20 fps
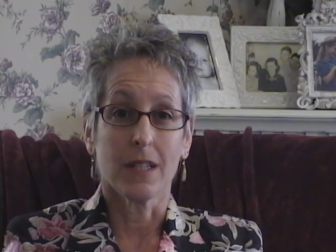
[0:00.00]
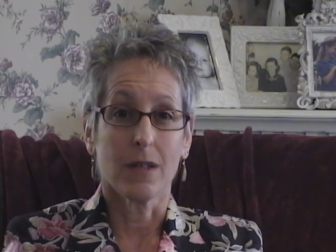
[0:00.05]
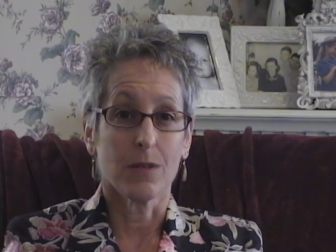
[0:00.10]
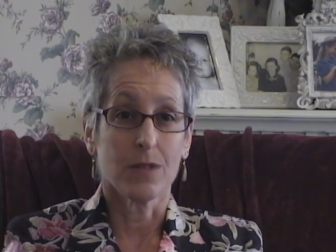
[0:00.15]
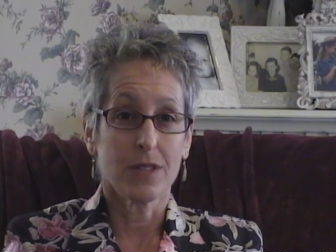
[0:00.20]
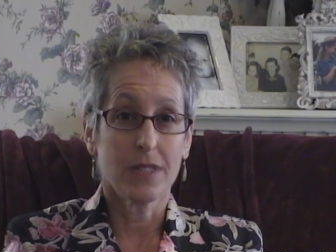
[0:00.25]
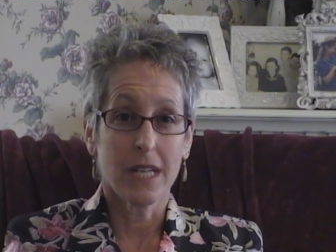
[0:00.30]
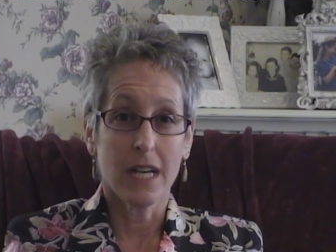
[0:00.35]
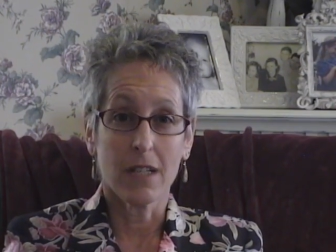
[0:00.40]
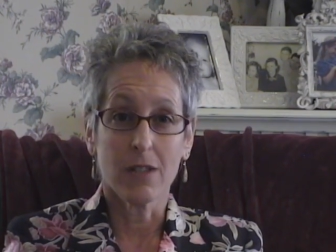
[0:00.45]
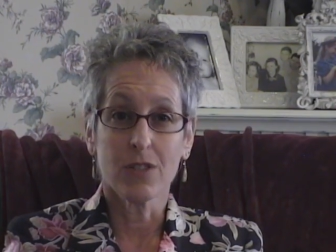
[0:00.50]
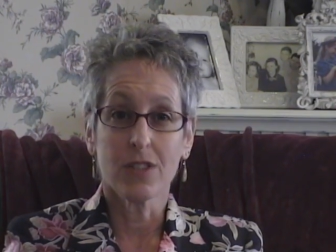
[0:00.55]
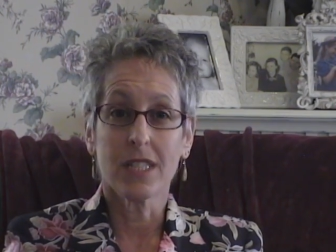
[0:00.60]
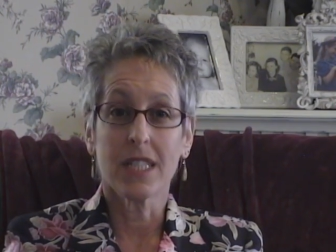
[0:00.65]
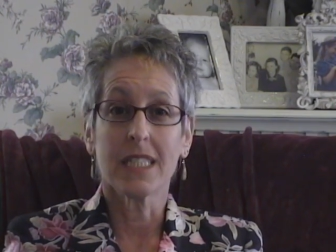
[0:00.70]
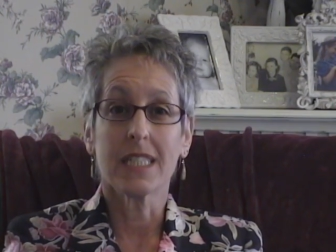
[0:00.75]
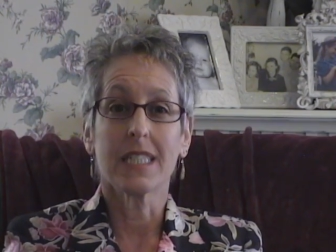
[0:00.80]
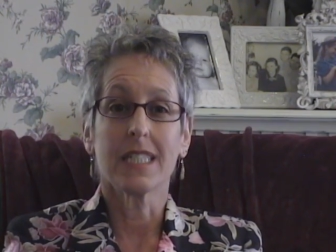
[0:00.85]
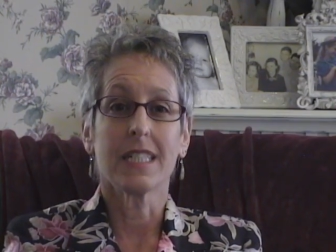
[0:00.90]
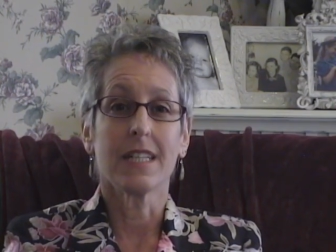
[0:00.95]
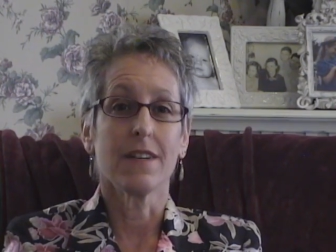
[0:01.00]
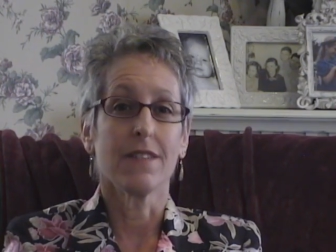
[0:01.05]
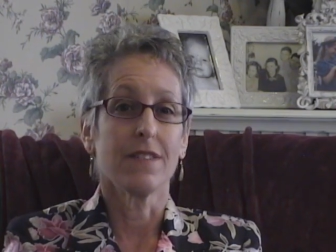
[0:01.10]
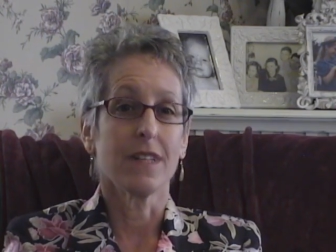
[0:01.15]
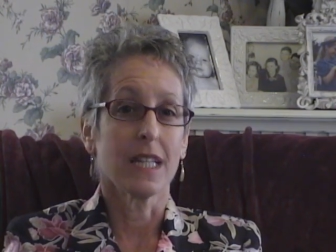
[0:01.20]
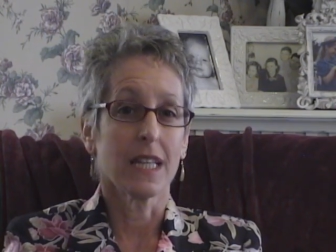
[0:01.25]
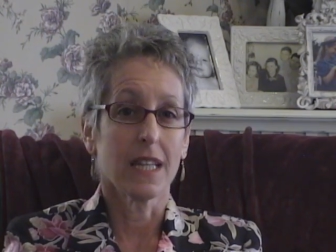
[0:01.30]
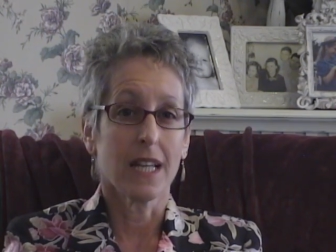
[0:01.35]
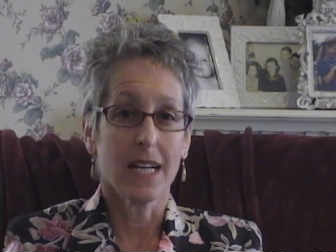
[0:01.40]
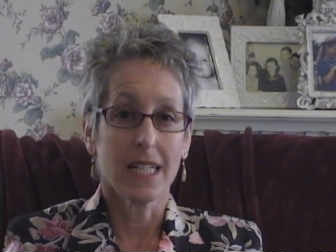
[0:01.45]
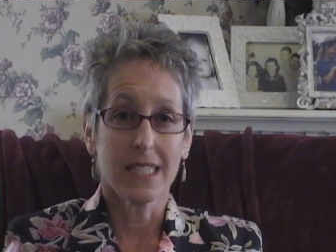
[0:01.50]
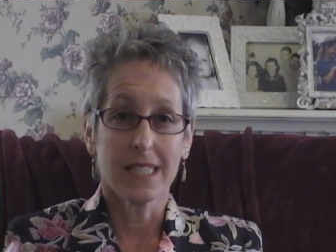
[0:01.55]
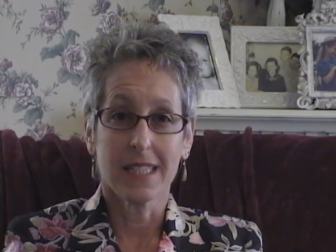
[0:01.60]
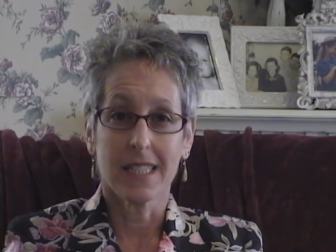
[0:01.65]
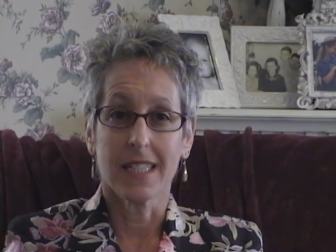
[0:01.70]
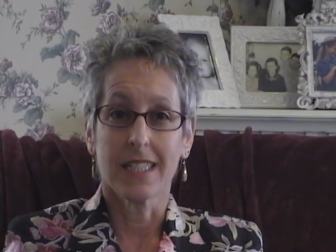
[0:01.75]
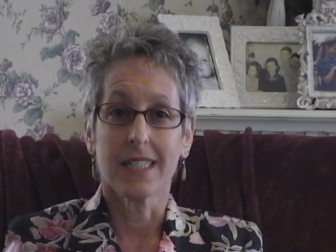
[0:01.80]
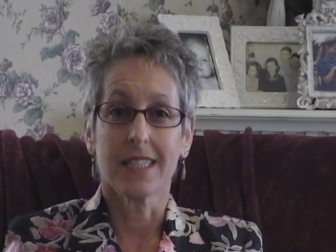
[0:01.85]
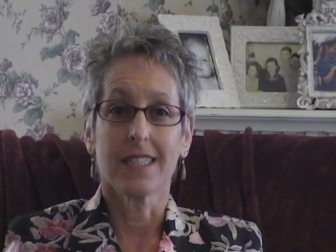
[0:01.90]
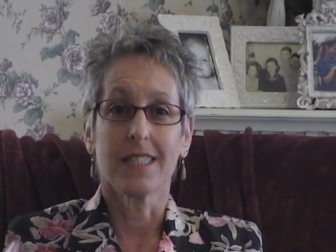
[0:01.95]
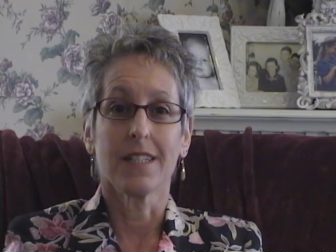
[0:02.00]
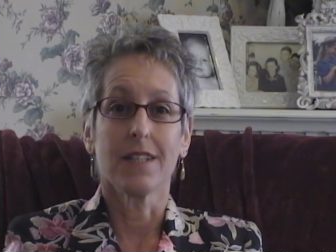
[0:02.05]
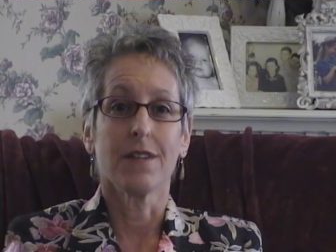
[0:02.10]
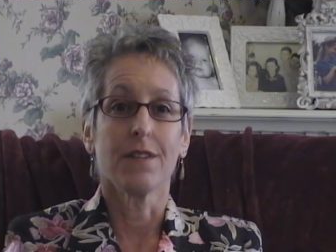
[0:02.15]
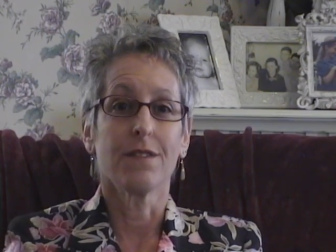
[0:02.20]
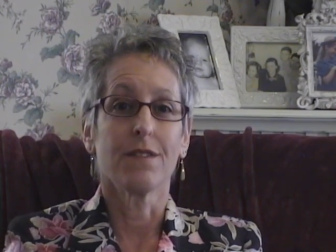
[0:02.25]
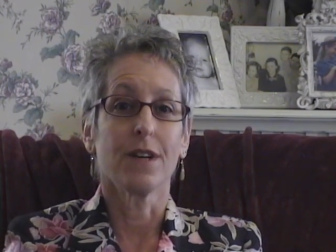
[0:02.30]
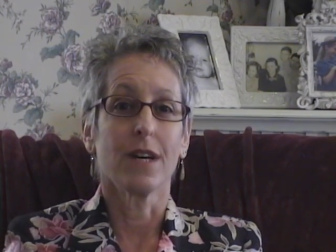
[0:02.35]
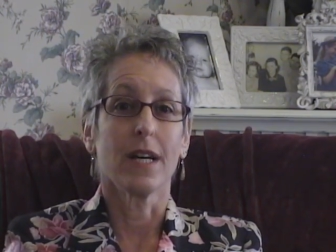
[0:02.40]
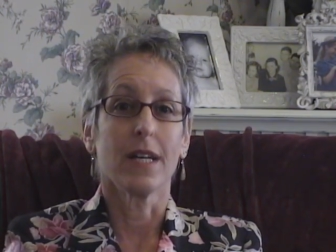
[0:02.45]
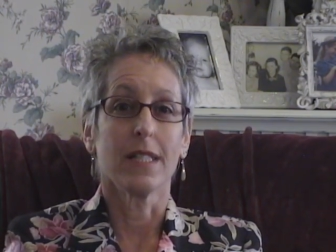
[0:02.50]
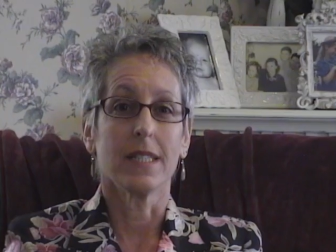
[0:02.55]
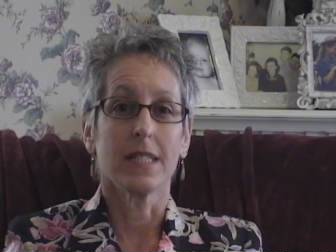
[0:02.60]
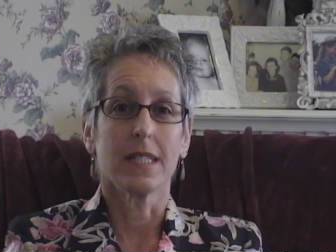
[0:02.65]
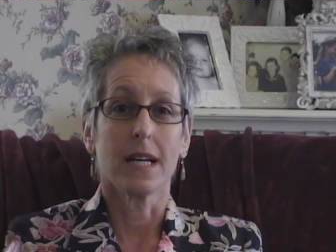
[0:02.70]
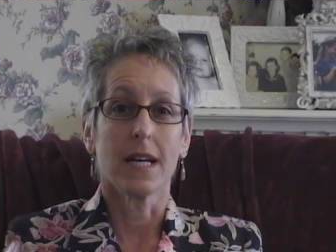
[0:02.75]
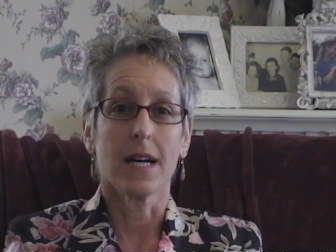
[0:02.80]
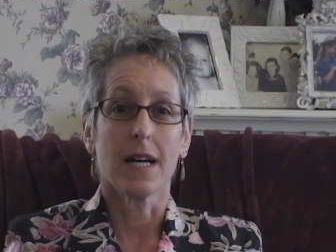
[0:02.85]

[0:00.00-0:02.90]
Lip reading: sound sensitive and light sensitive and